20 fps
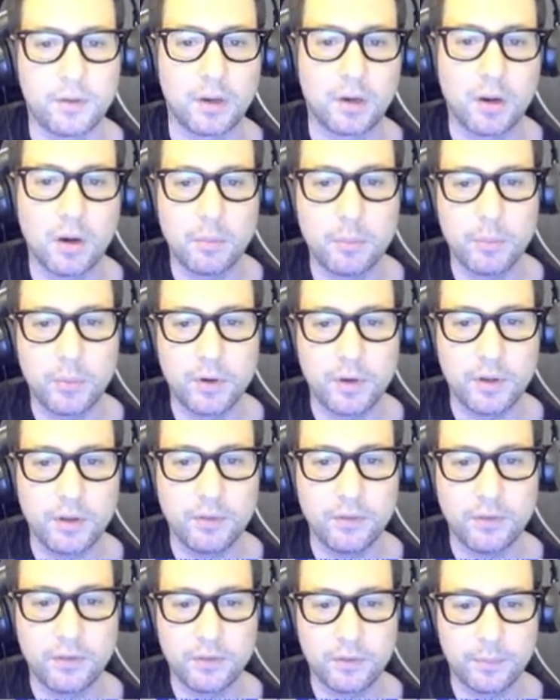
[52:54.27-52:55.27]

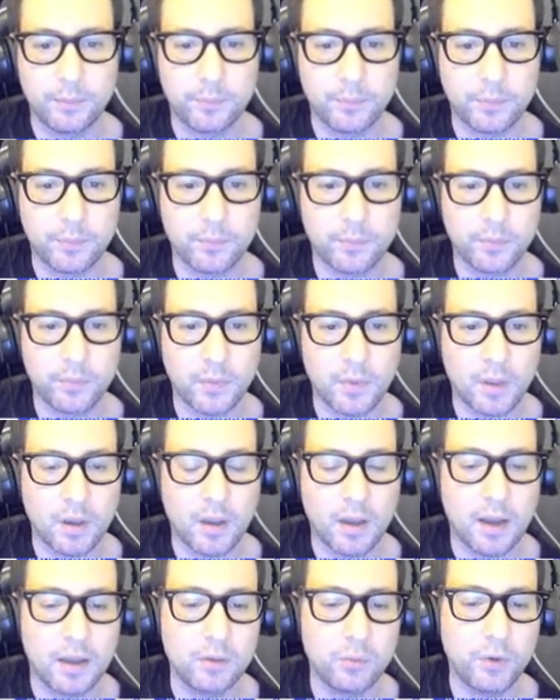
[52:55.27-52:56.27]
components
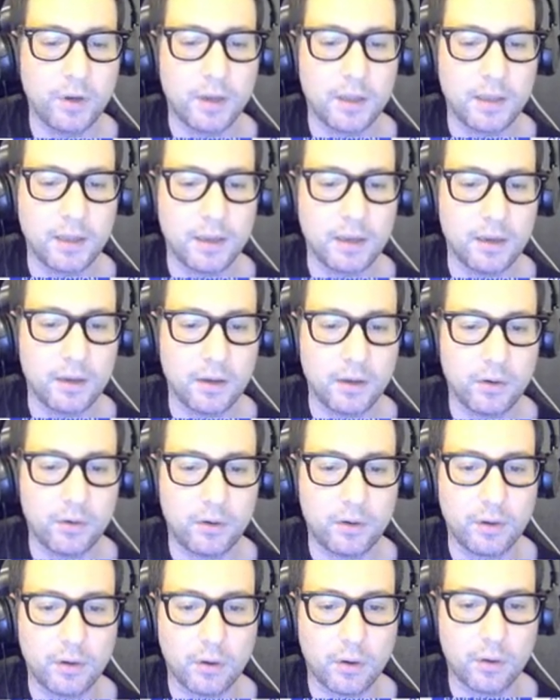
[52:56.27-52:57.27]
and we click
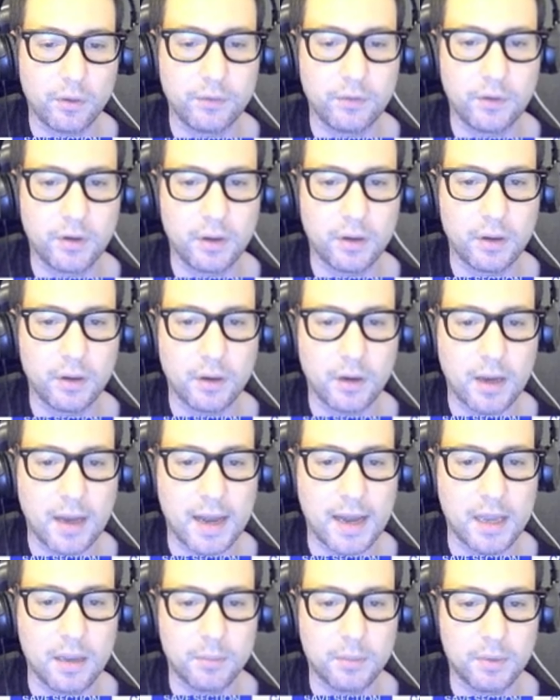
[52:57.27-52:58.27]
here on the
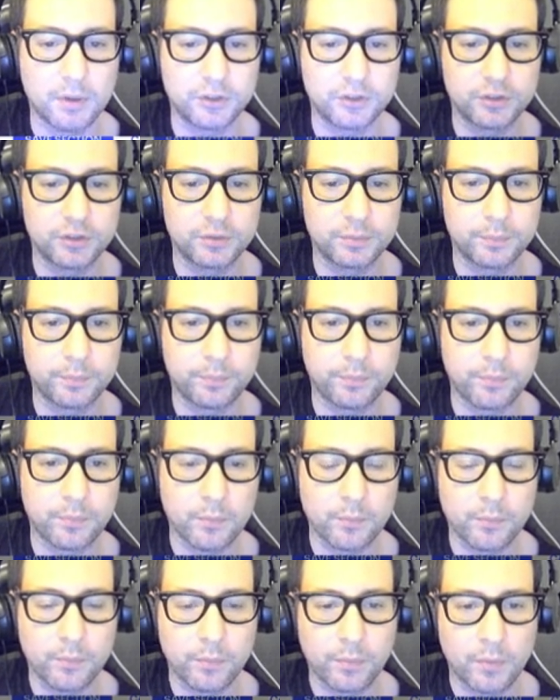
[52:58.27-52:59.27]
image.
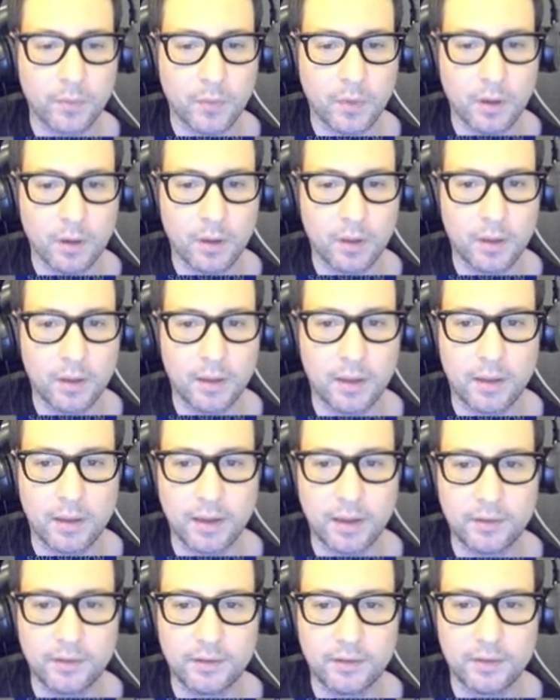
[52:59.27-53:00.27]

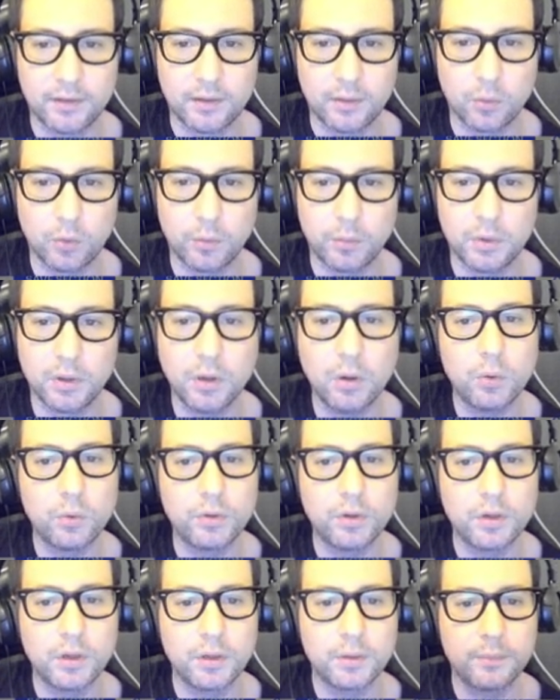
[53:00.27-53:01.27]
Let's
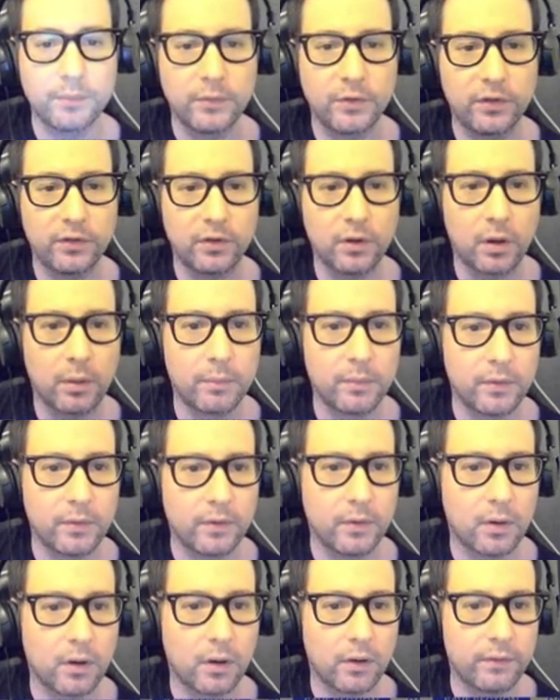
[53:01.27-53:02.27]
upload some
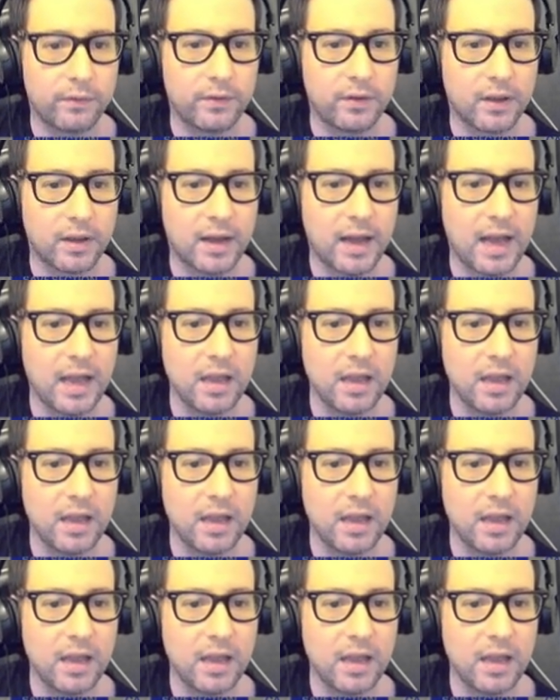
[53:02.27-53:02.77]
of the